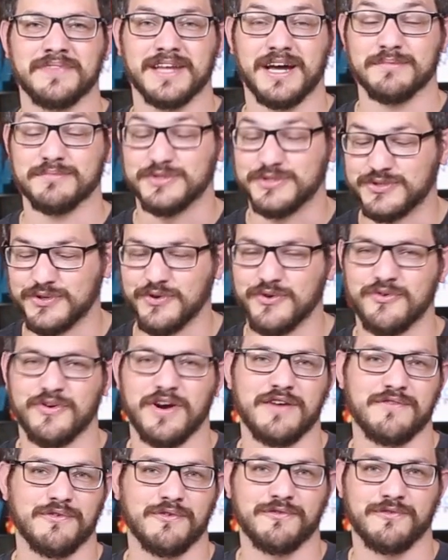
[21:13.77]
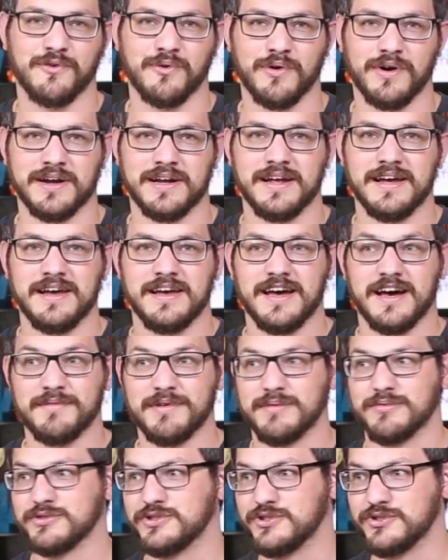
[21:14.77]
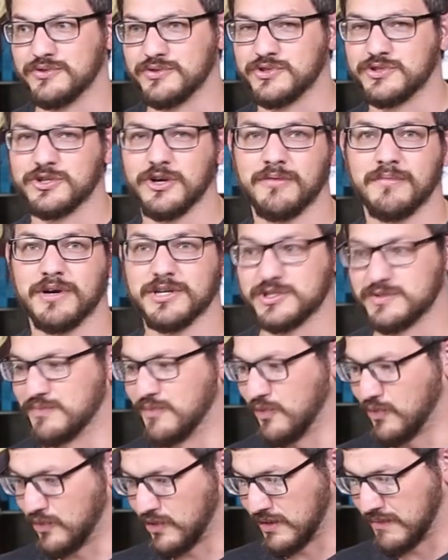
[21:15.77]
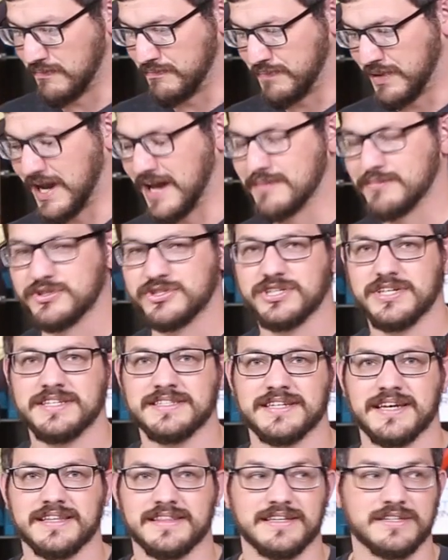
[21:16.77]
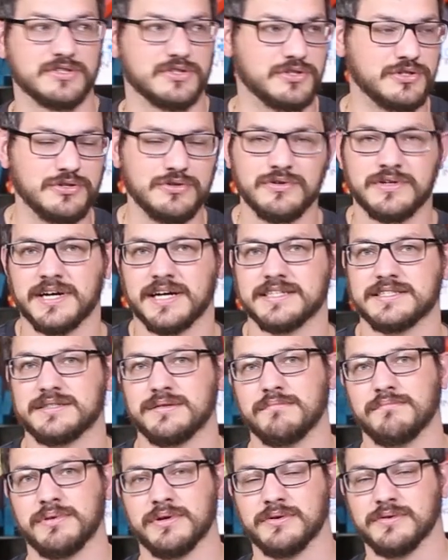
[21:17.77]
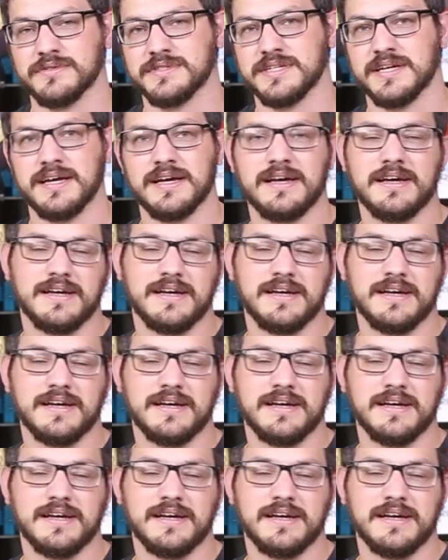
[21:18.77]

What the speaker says: I'm so grateful for it. I'm able to do so much more, buy machines like this, do custom builds.